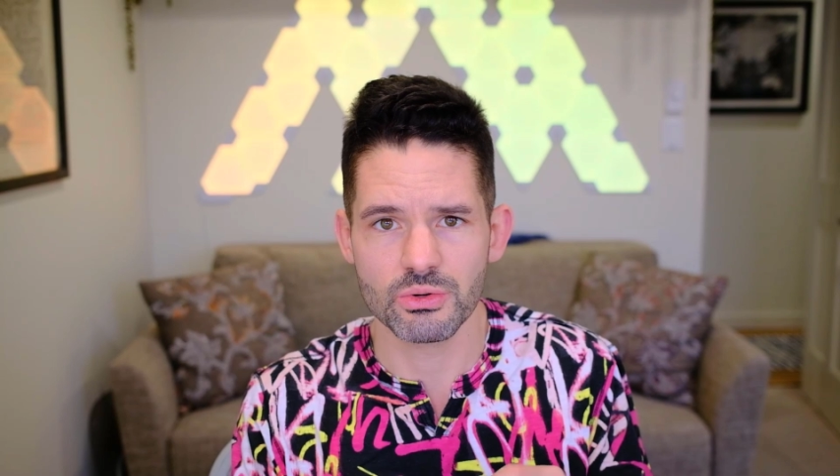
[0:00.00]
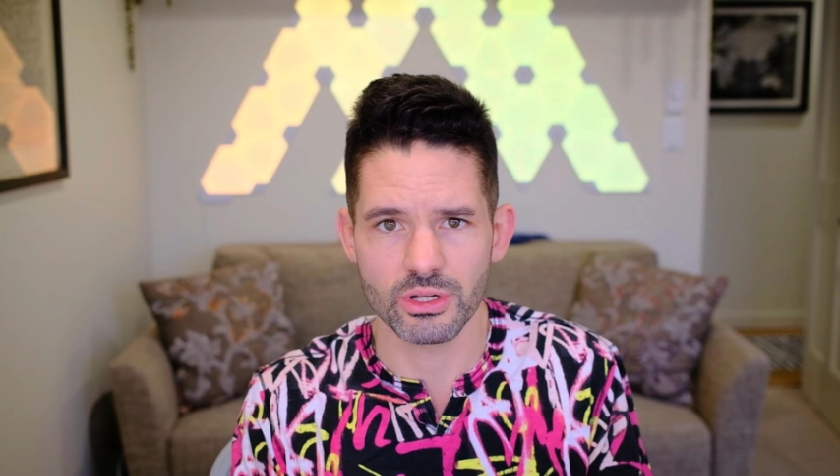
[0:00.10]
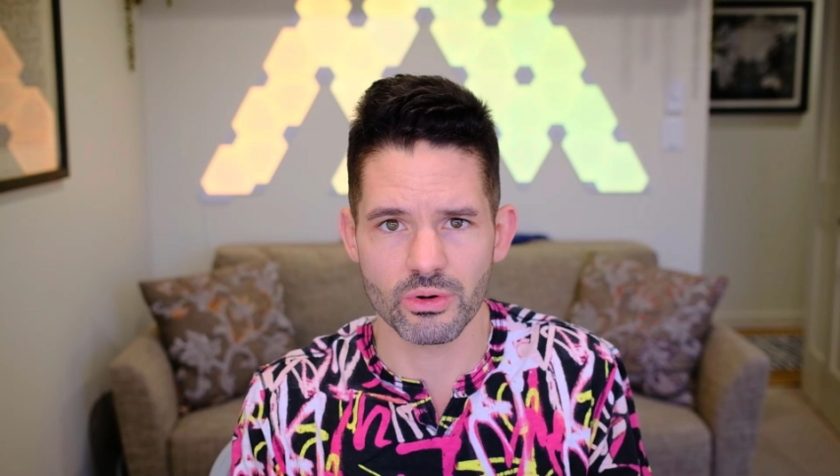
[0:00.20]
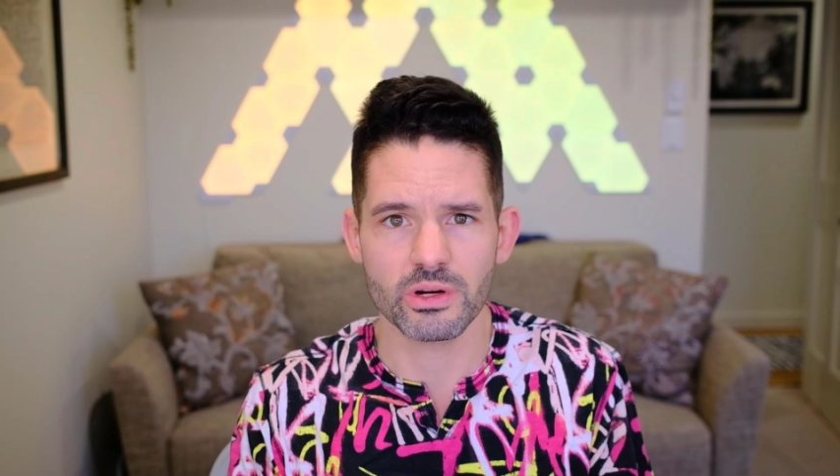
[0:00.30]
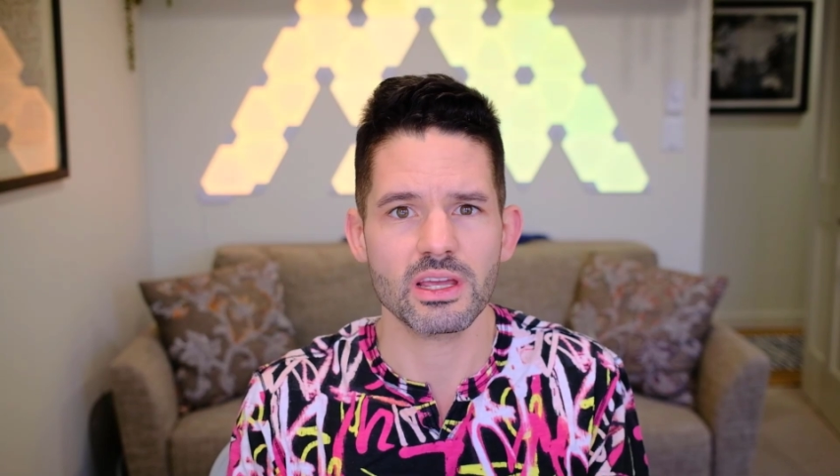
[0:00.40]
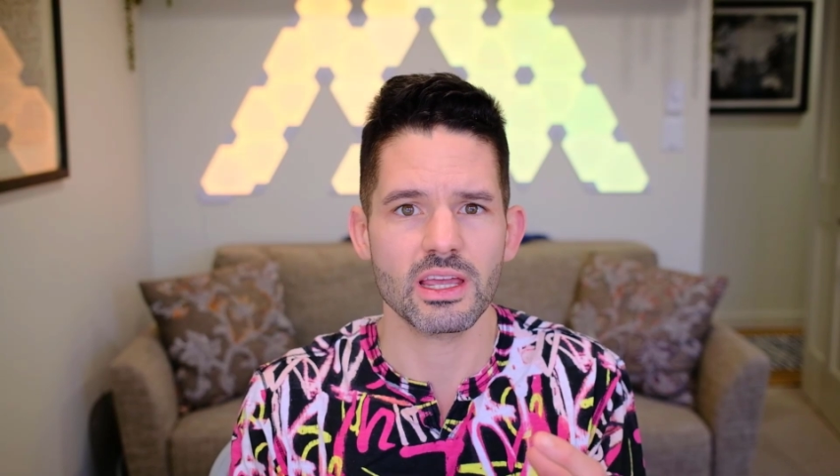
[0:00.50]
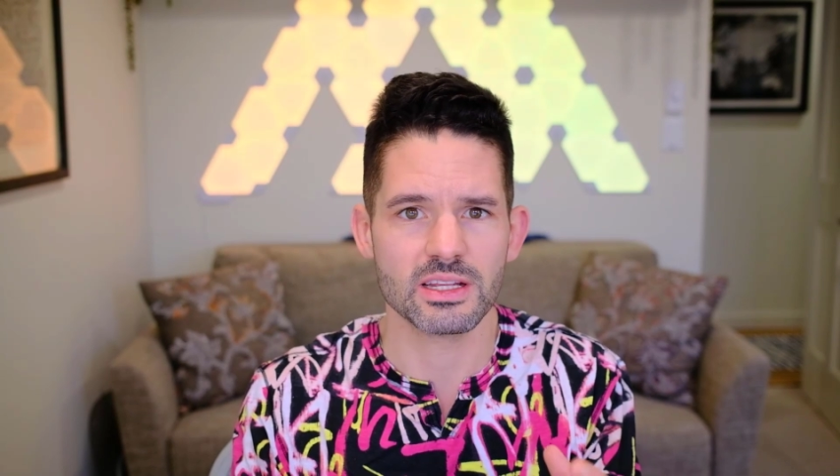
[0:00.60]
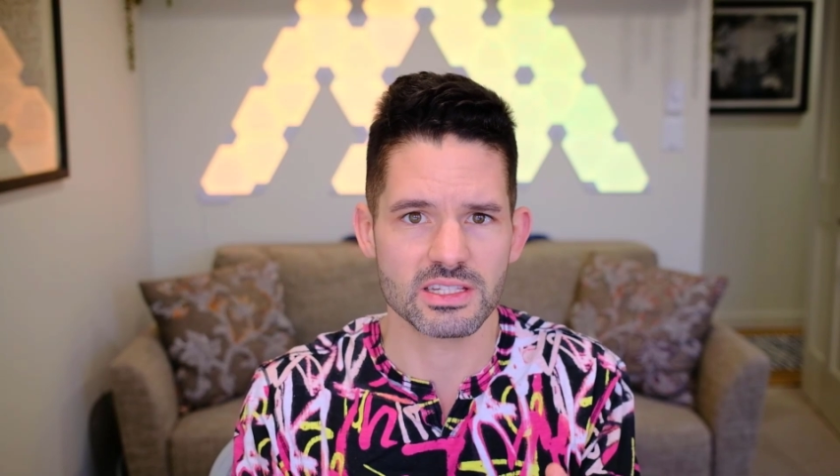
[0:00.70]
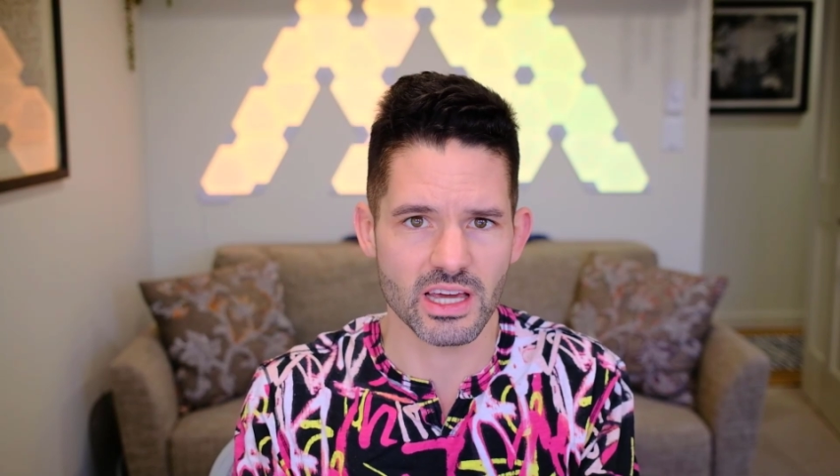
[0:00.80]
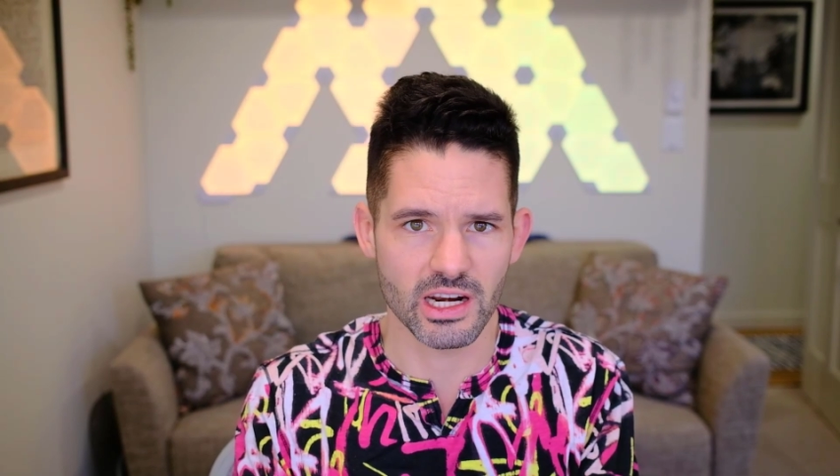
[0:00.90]
a degree
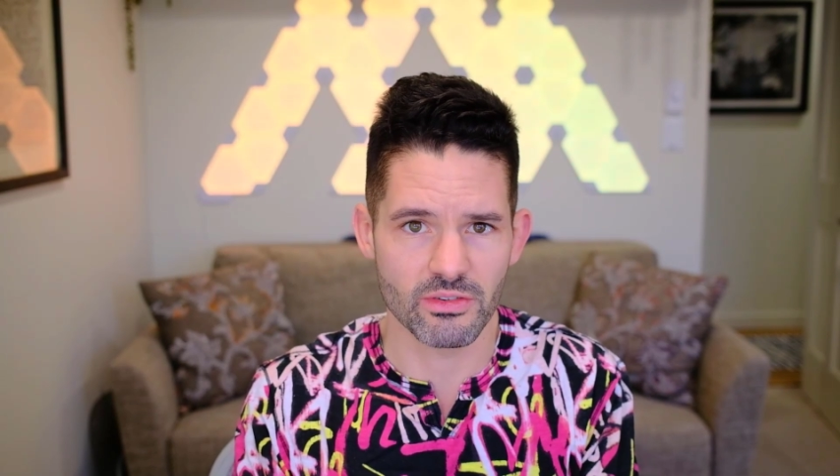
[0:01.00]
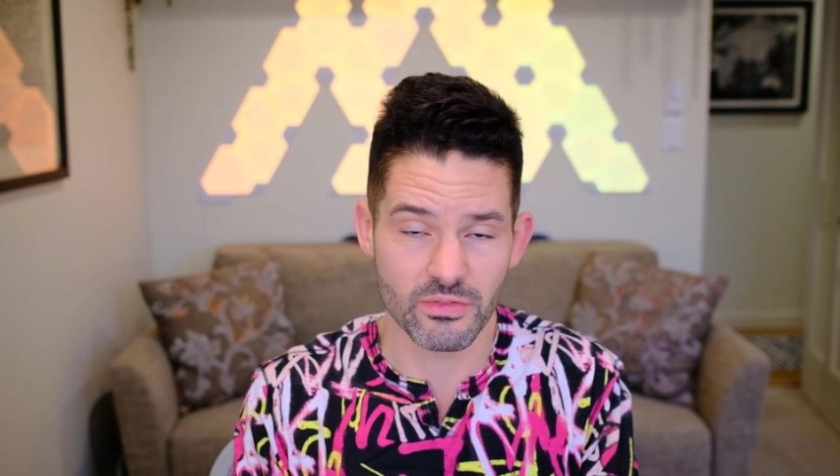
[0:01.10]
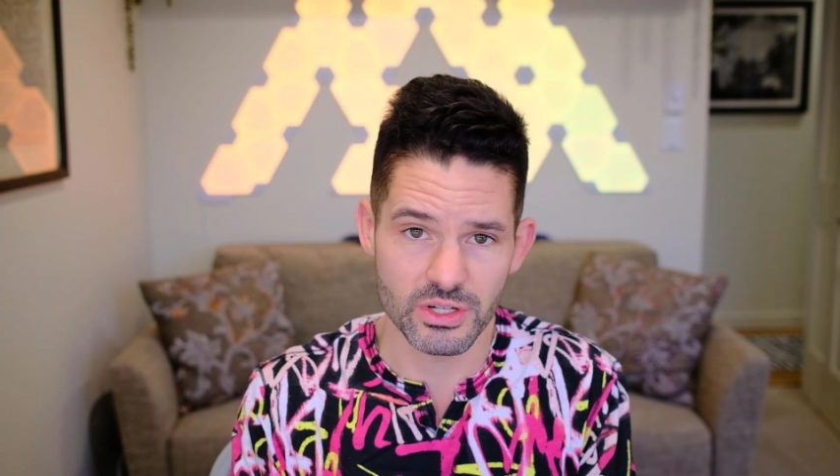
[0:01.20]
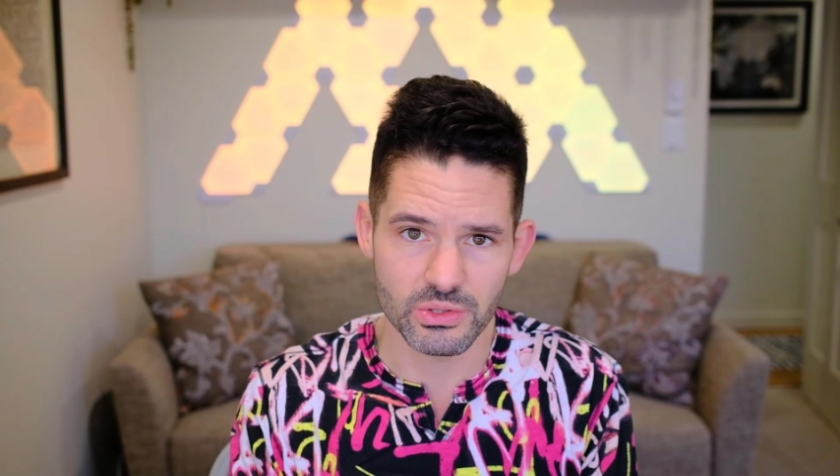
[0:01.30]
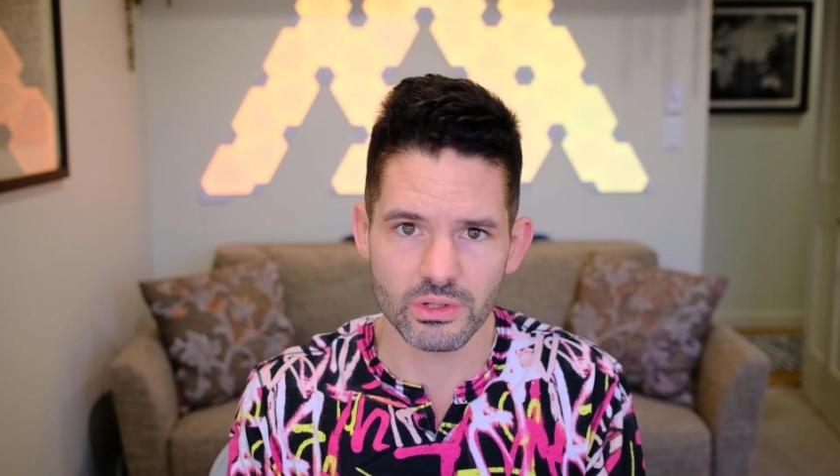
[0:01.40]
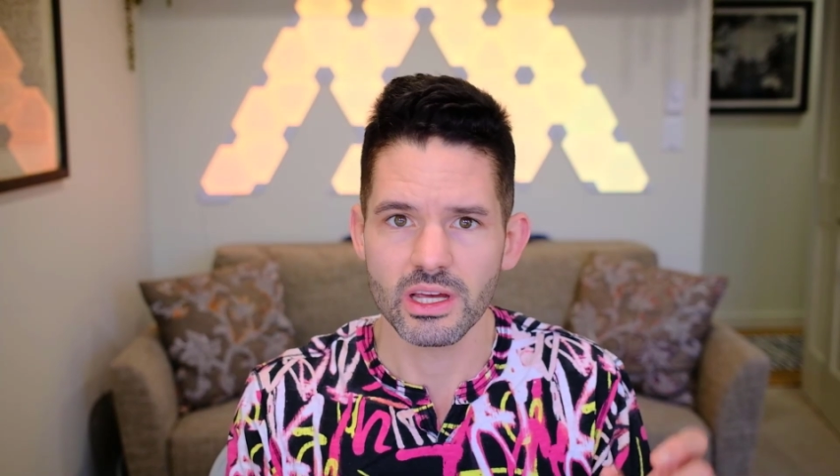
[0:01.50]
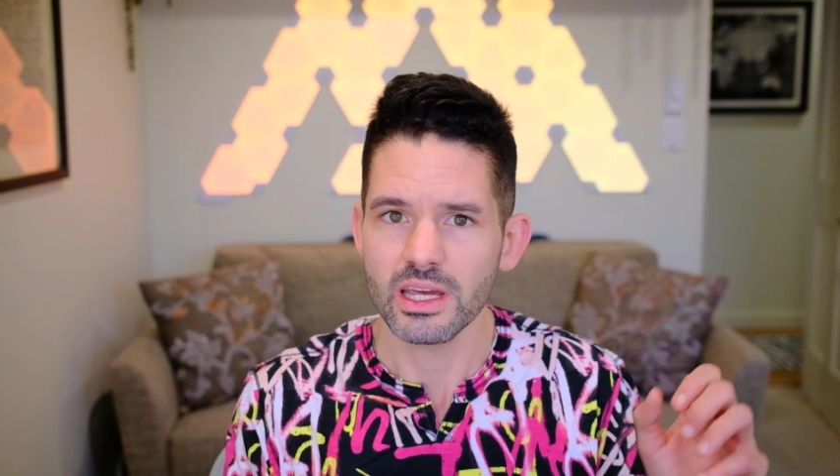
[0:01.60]
inside of a visual,